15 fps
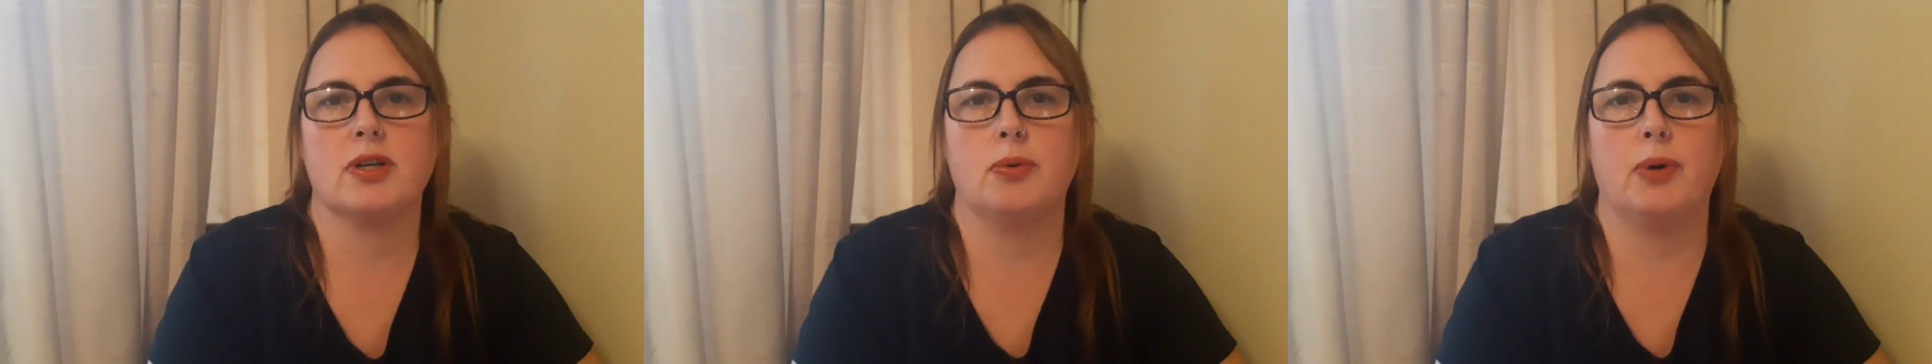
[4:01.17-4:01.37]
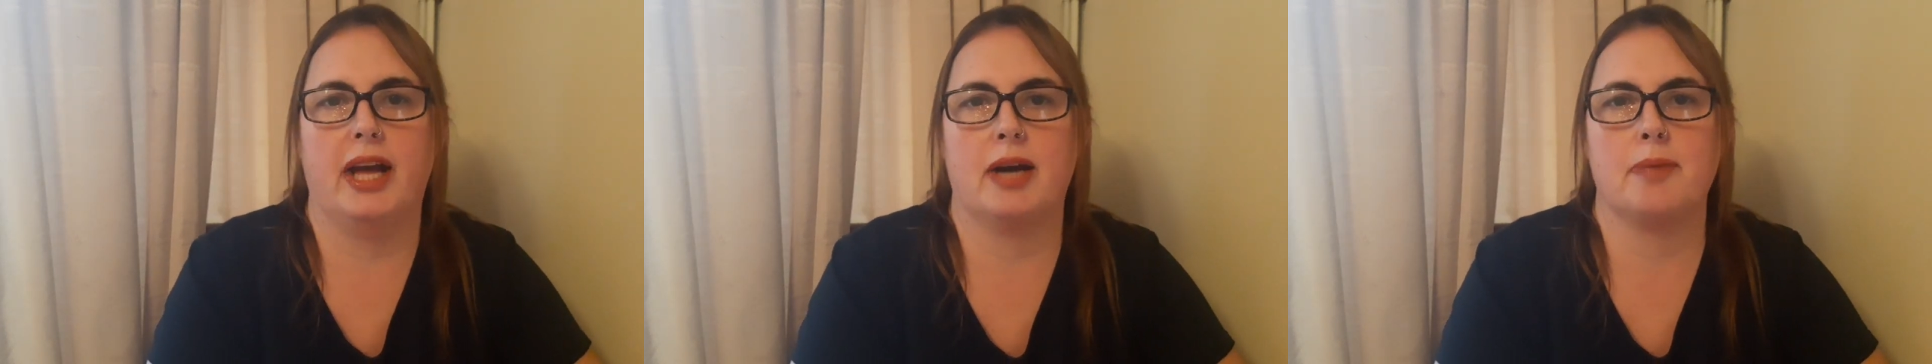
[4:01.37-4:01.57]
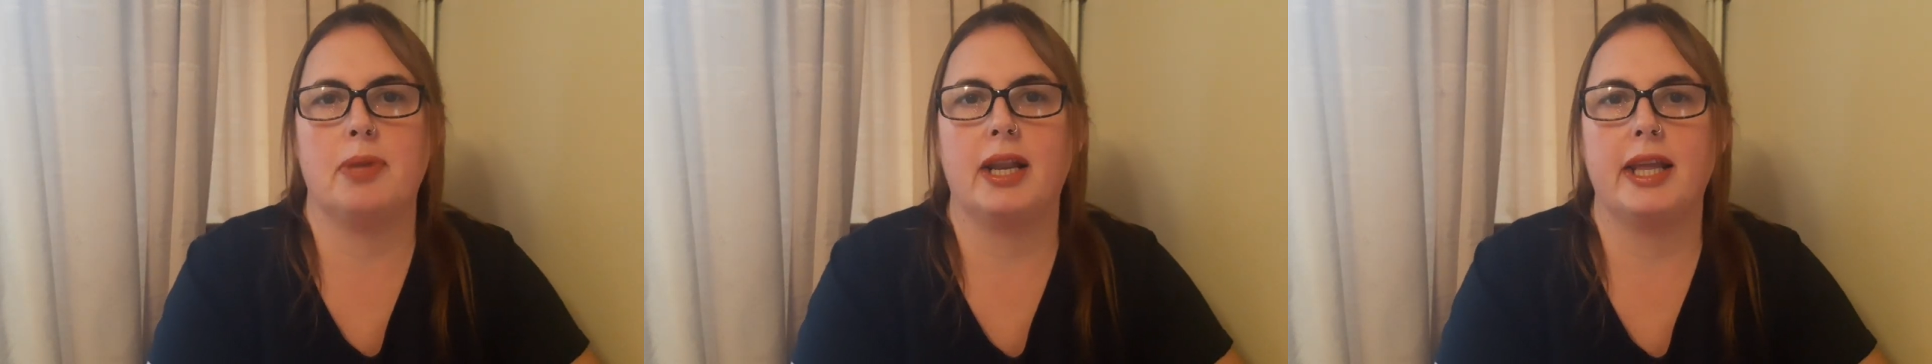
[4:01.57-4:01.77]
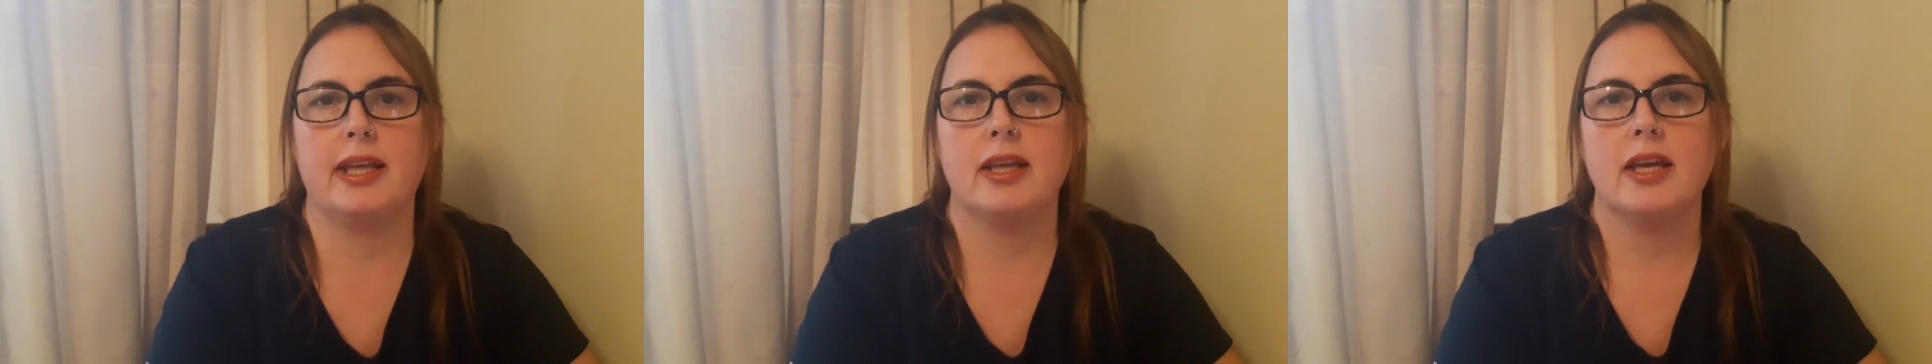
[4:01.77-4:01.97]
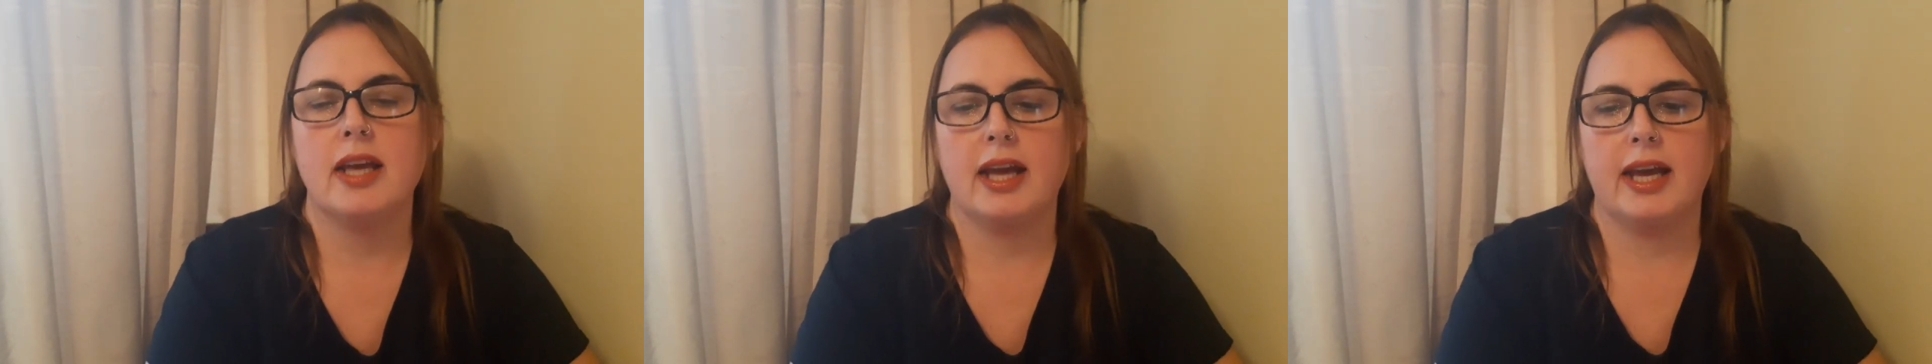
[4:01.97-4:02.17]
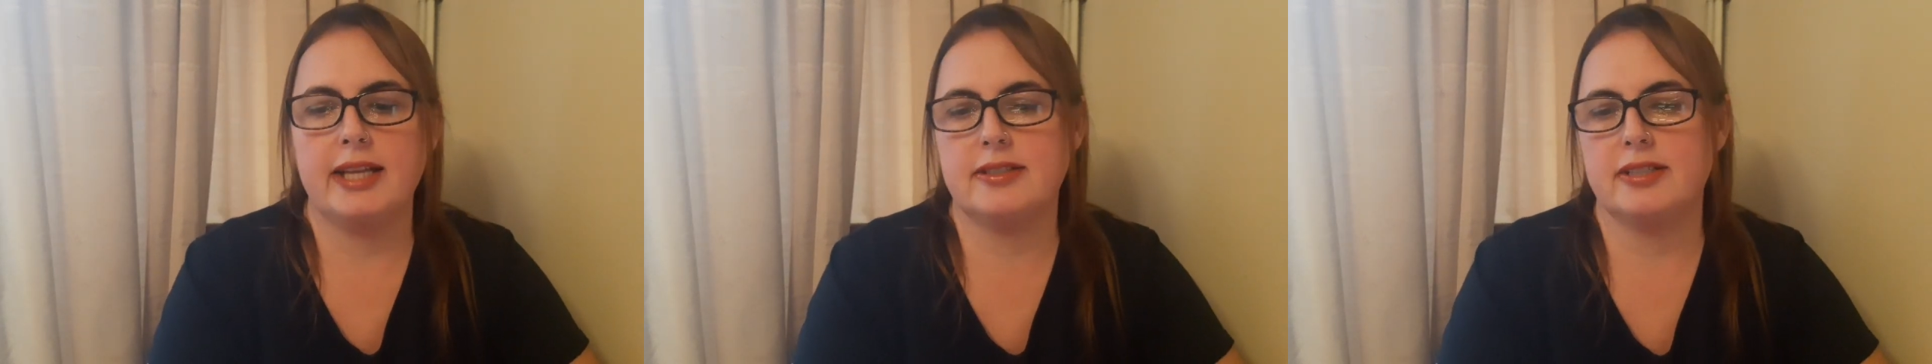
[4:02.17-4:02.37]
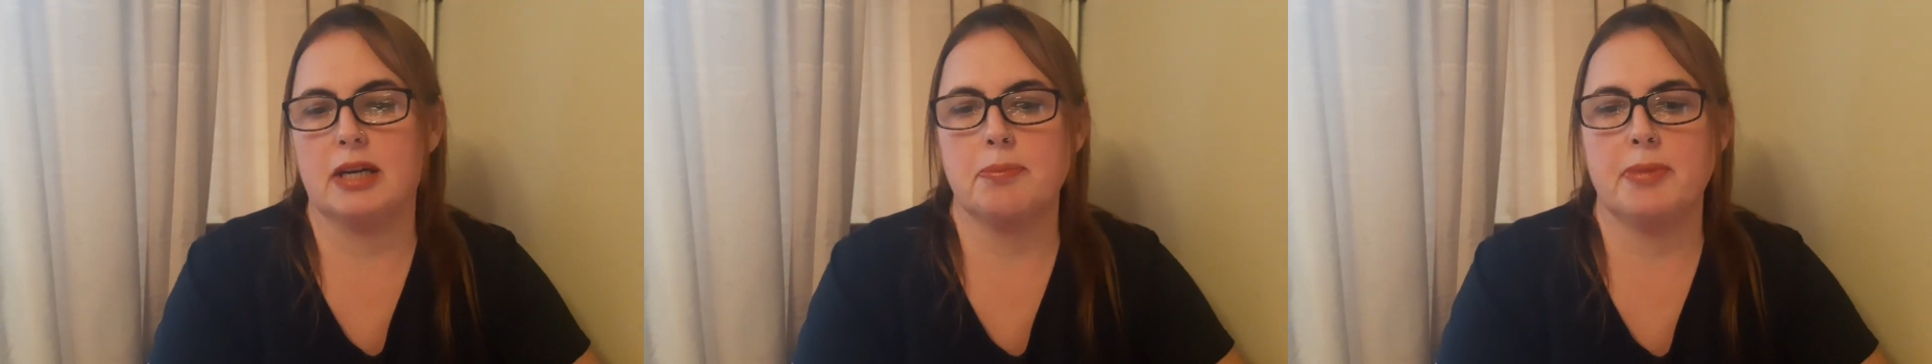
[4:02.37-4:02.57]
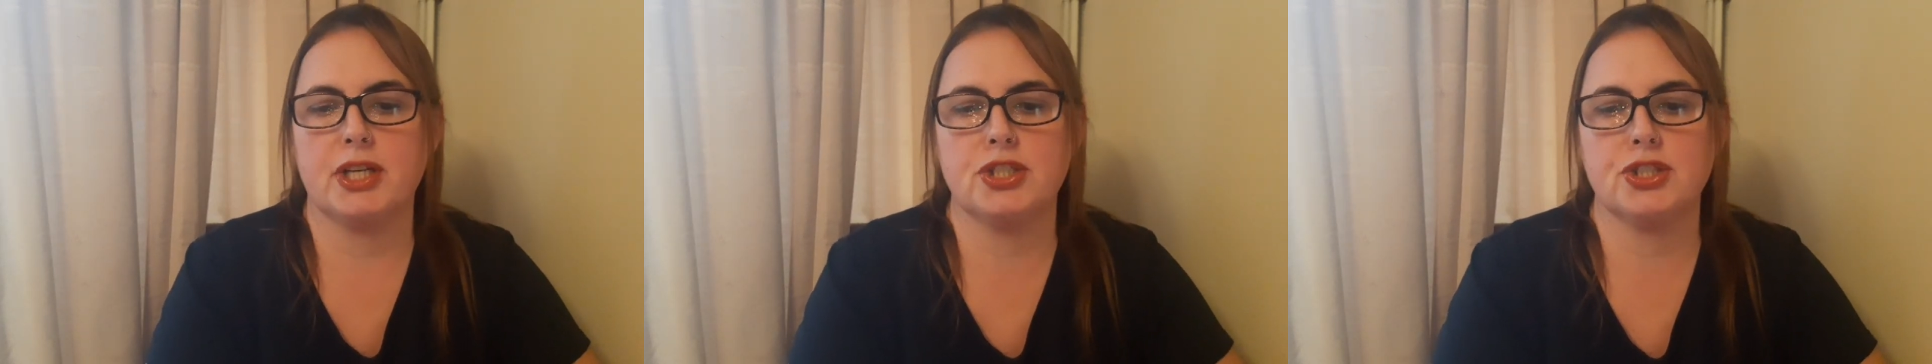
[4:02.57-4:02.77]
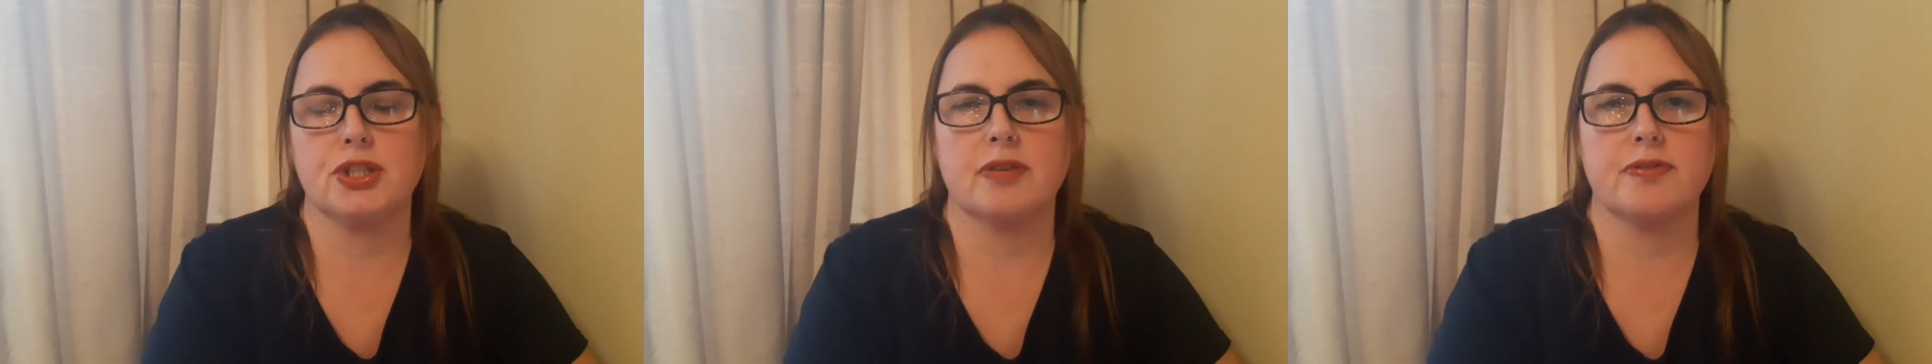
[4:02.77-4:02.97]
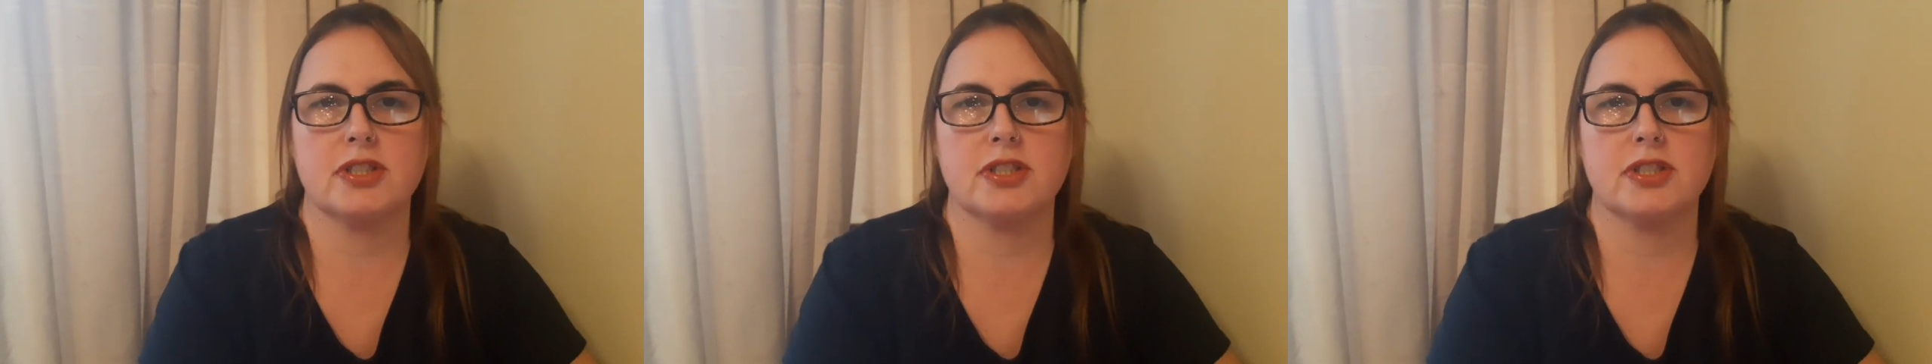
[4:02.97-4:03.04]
quite happily eating a mixture of